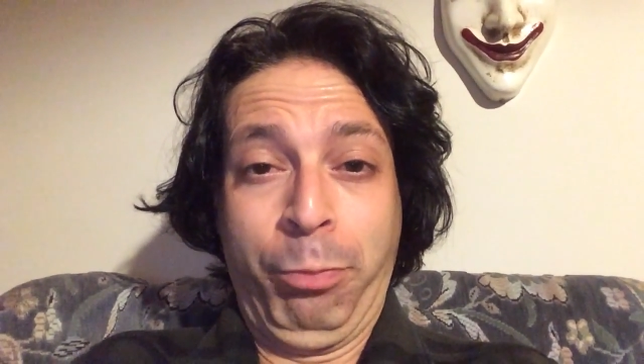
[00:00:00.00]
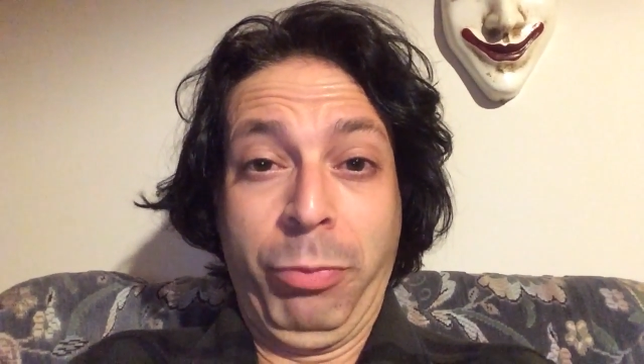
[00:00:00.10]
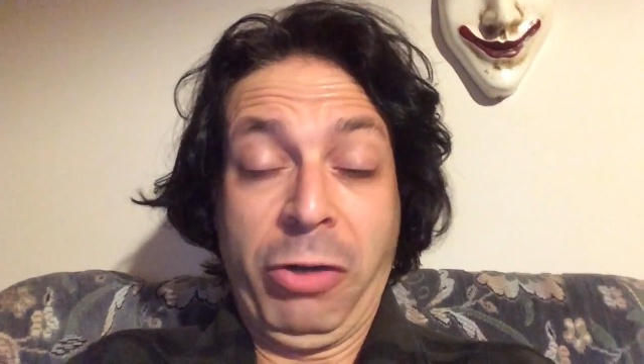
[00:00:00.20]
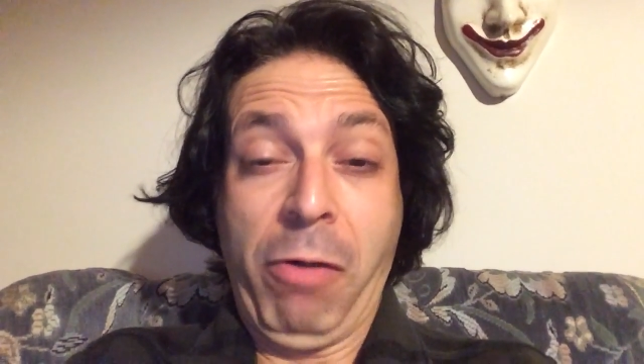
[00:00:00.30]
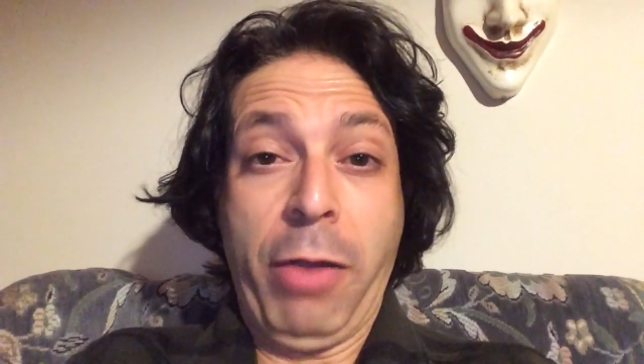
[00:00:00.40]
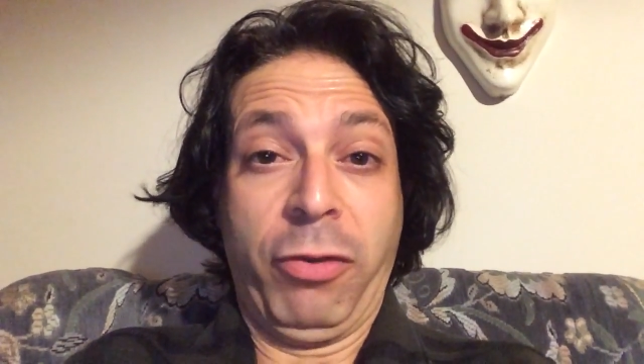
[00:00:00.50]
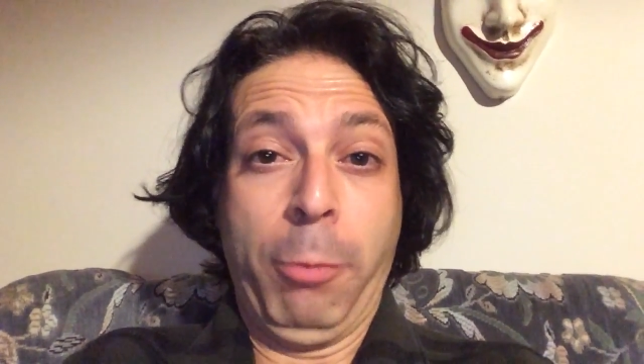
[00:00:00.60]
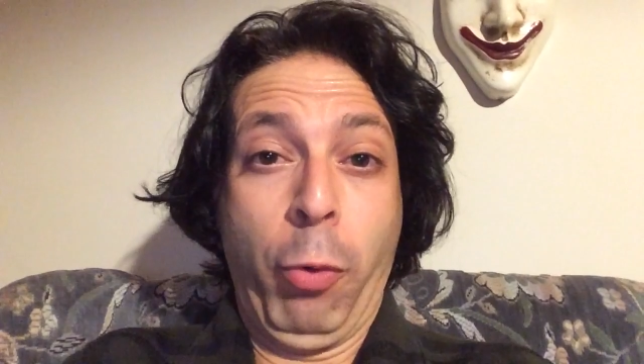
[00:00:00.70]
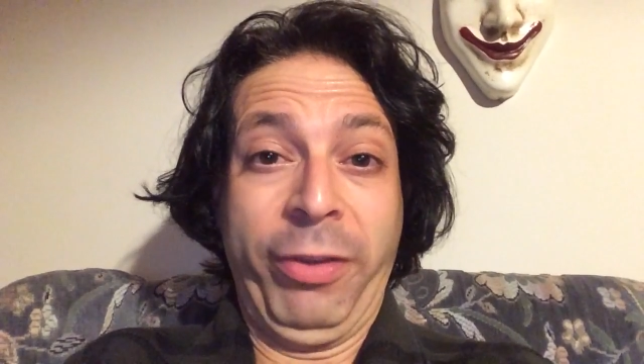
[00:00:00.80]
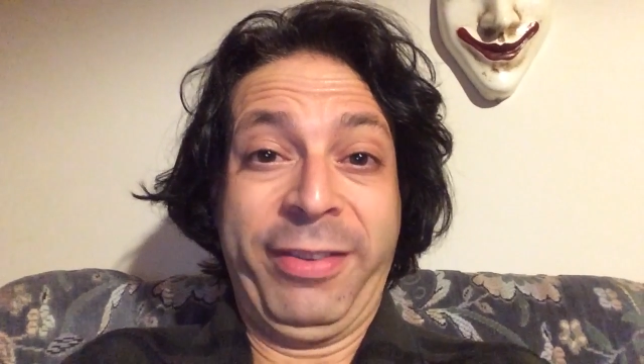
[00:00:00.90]
The crows are
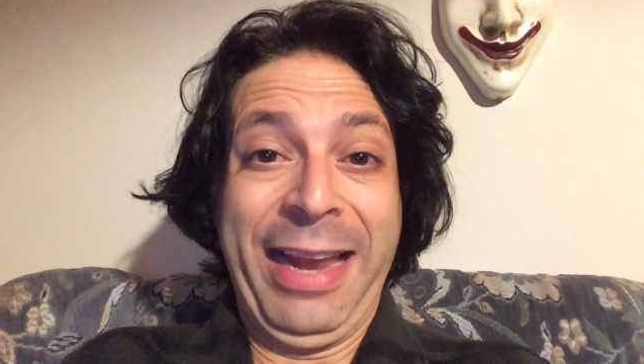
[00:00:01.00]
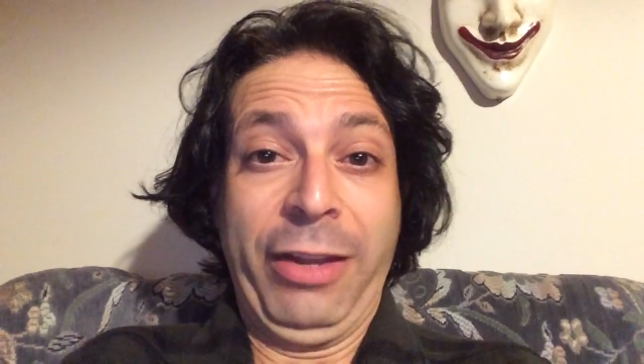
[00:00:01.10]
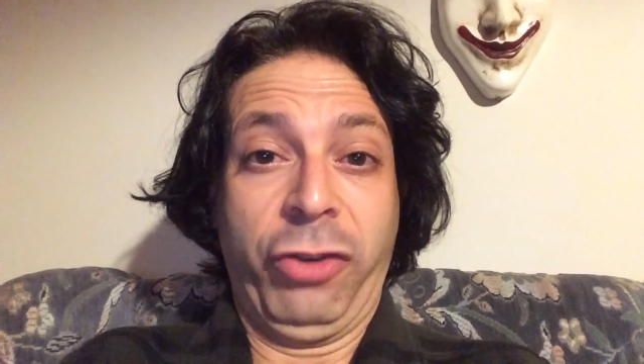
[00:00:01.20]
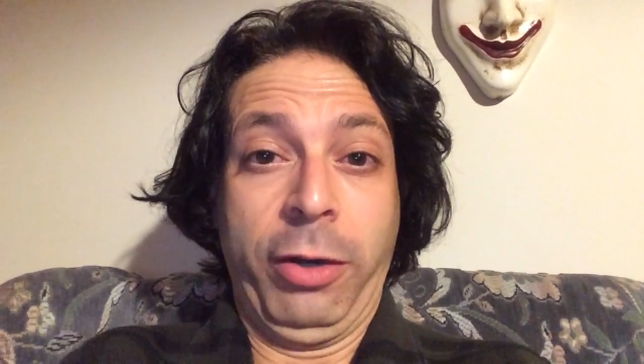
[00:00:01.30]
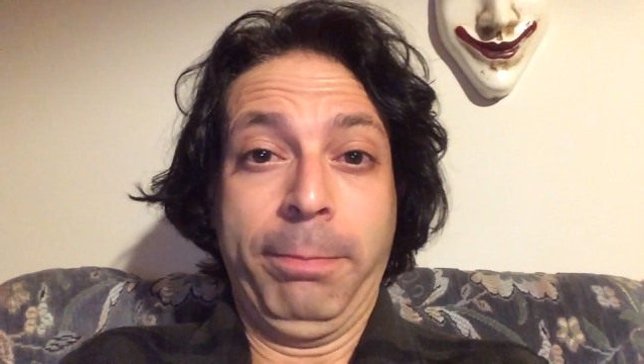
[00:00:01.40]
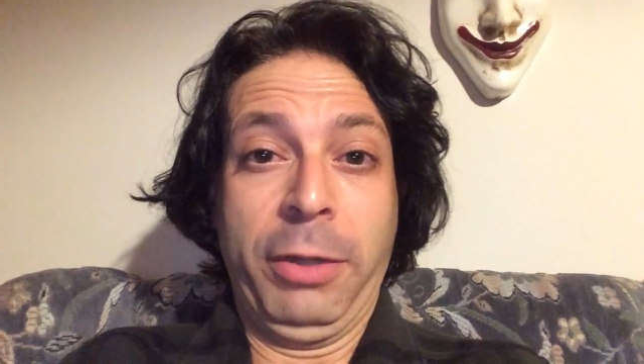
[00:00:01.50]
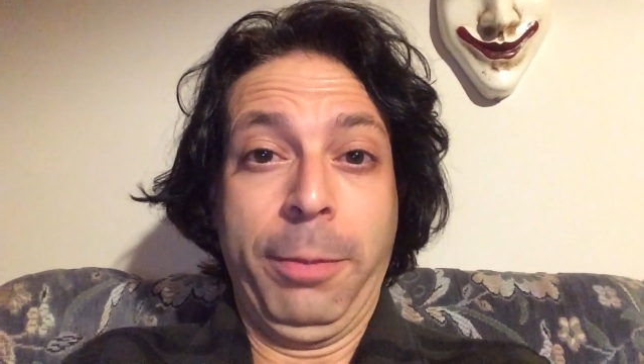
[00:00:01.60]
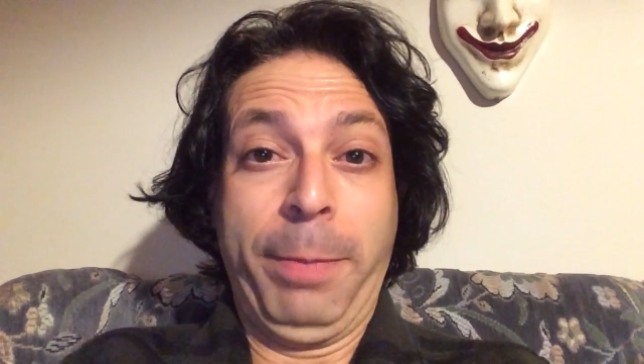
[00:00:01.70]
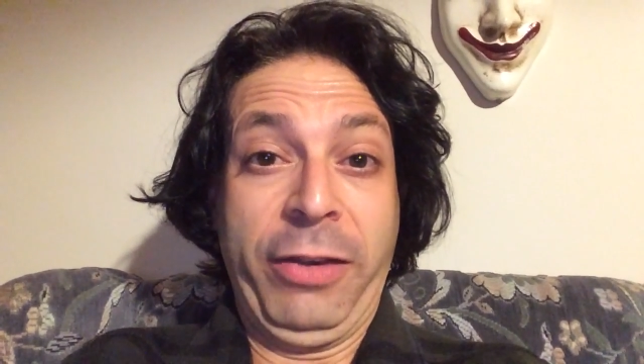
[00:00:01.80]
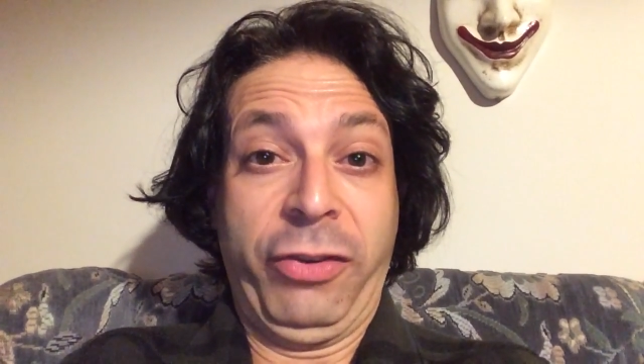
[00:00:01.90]
more intelligent, but the
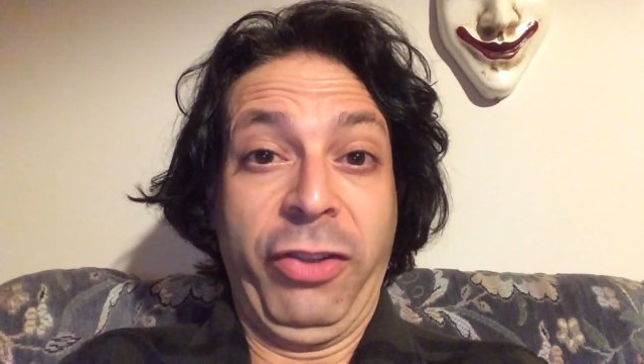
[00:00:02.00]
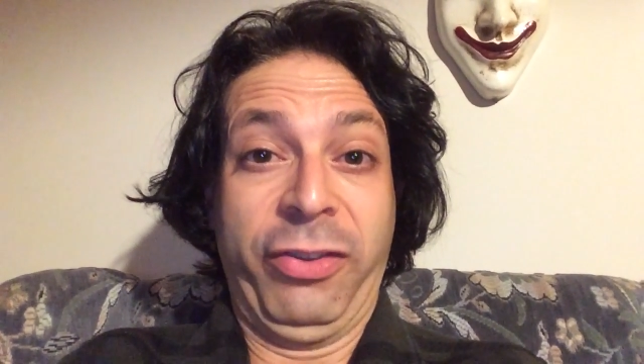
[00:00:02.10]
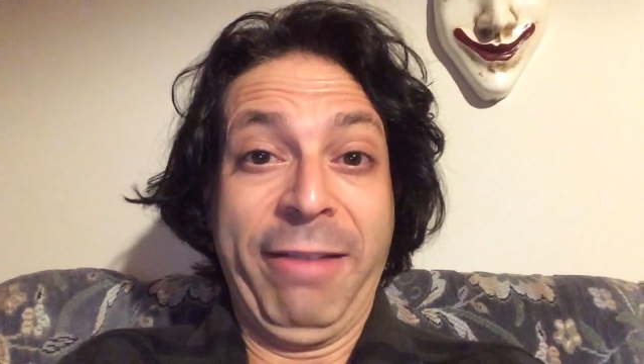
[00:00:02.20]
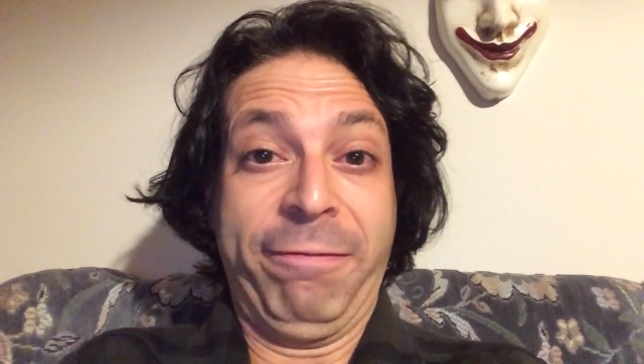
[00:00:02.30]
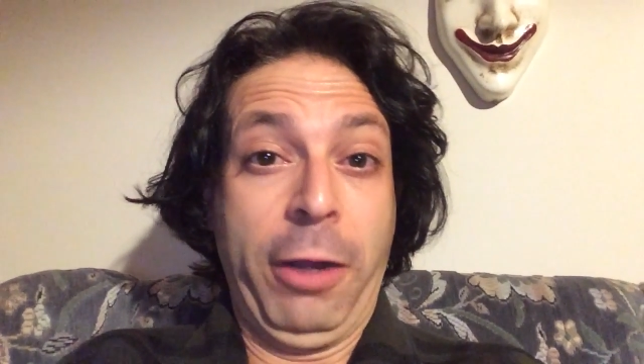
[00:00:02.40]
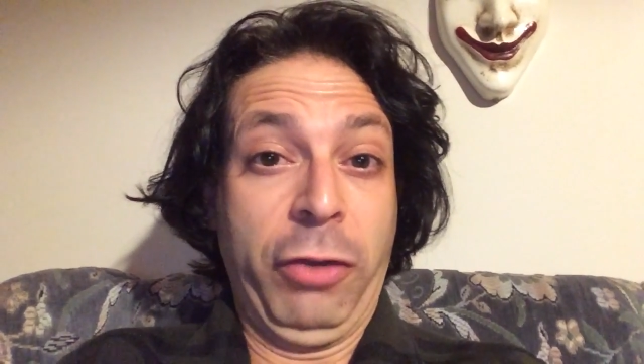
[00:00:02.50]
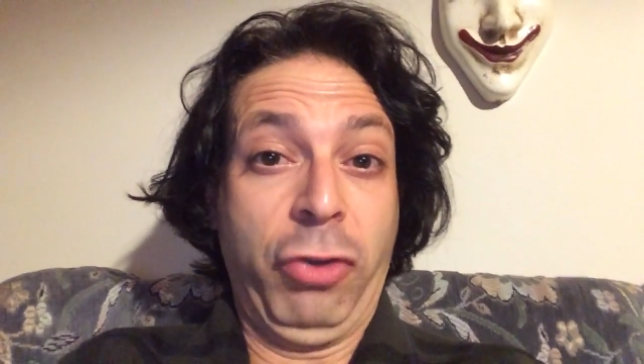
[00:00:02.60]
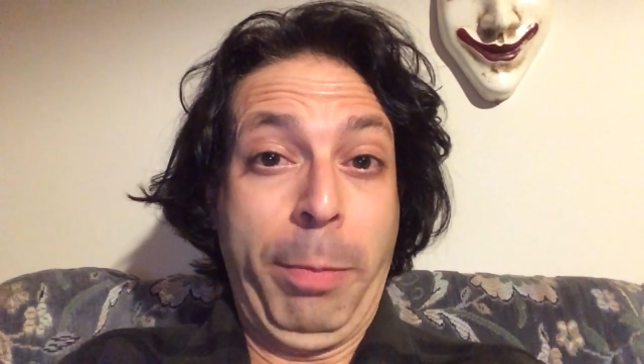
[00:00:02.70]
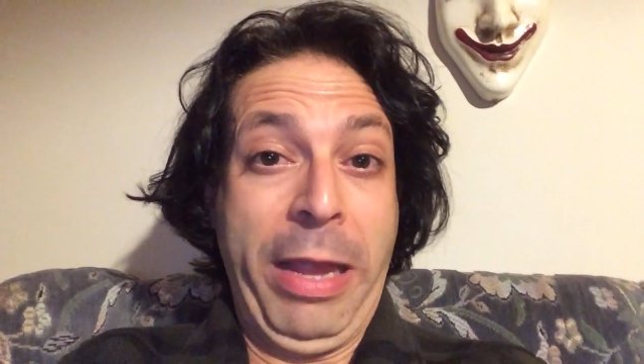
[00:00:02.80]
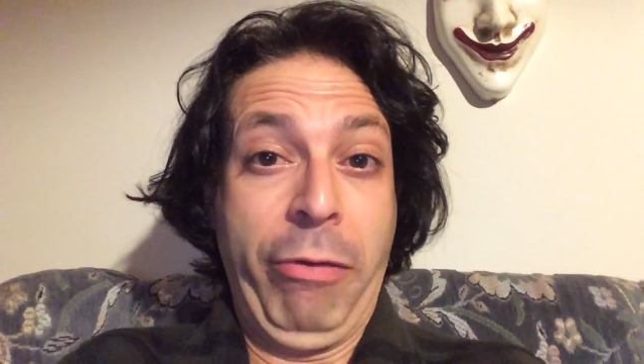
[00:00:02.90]
pigeons have far
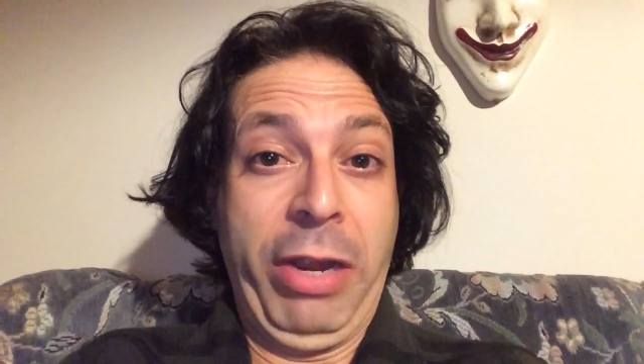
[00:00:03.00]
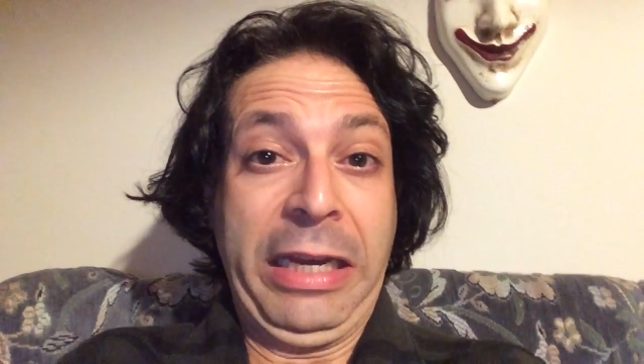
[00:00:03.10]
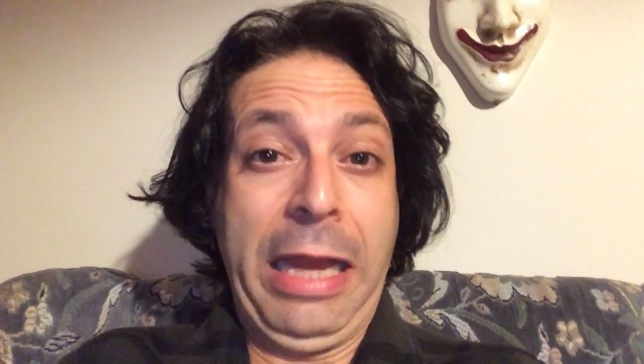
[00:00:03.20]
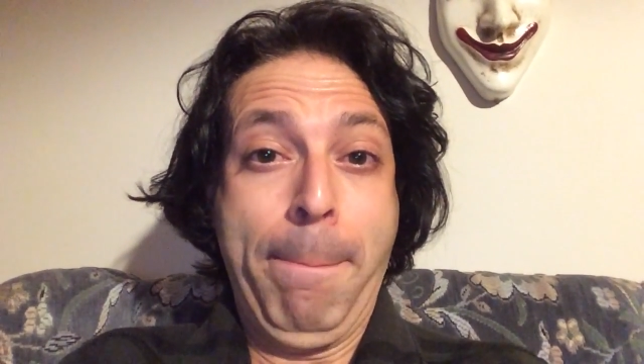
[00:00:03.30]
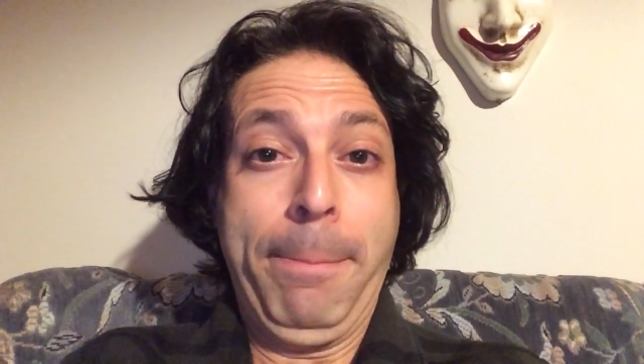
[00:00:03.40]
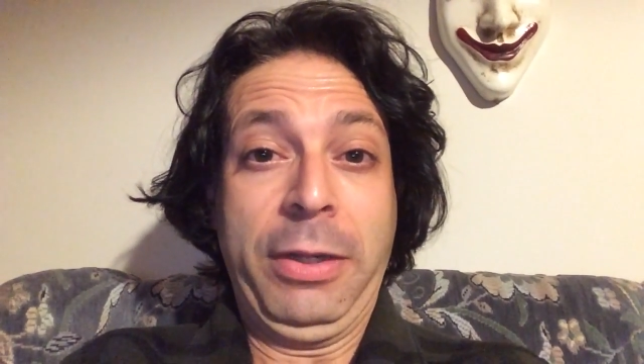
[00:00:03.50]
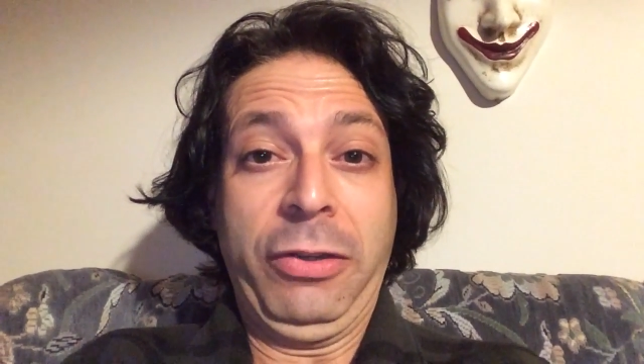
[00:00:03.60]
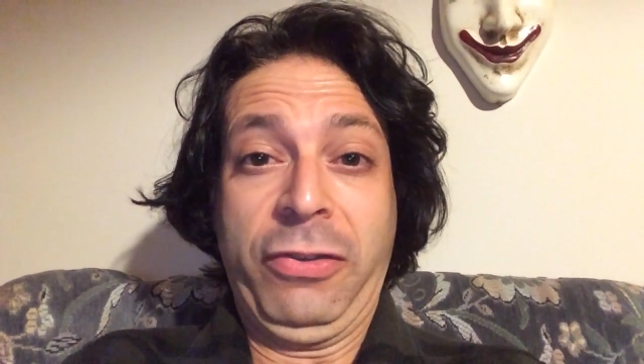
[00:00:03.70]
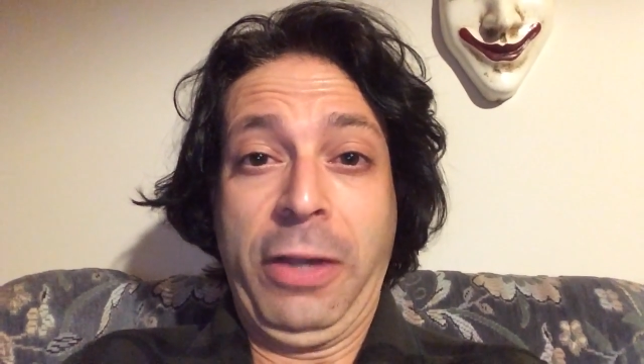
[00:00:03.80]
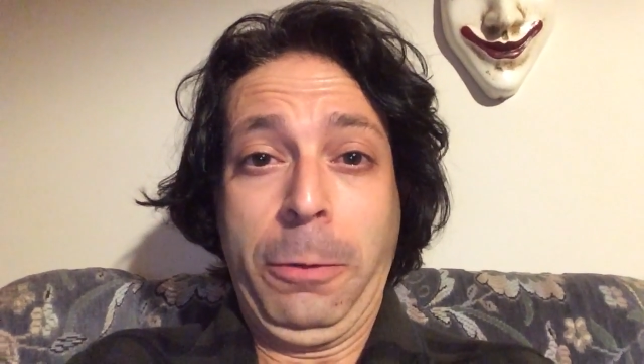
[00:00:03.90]
superior
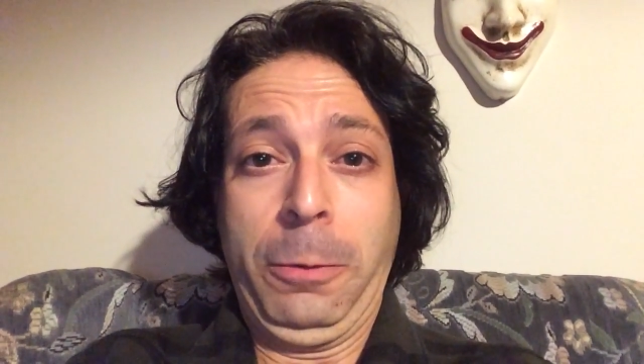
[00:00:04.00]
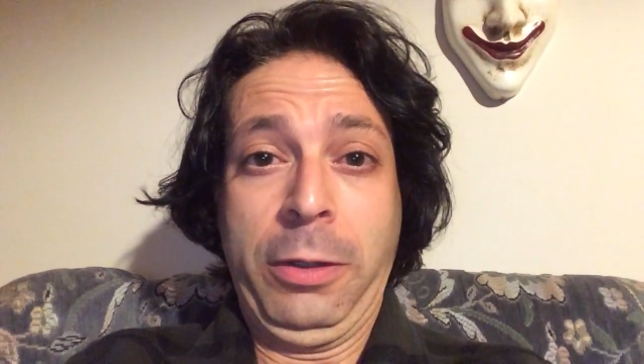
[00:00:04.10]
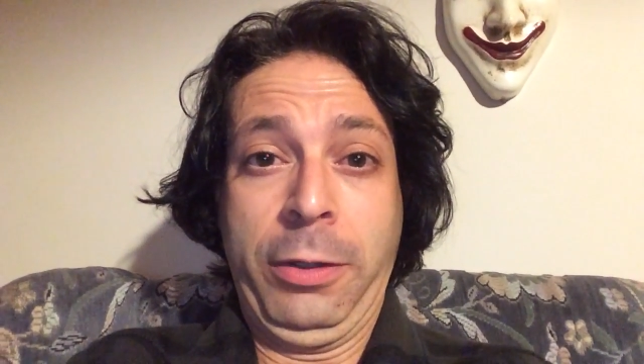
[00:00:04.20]
numbers, so